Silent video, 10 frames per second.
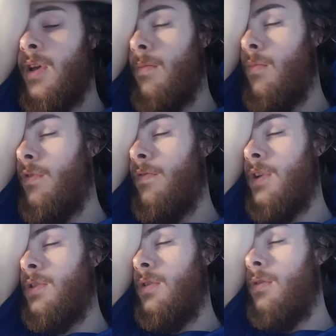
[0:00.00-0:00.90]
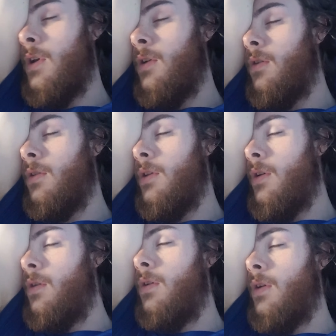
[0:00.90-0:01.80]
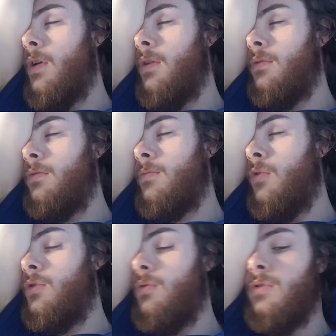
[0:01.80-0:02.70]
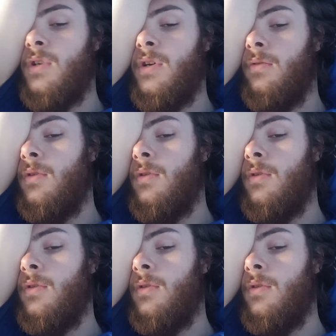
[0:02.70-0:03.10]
more fatter and uglier and more suicidal.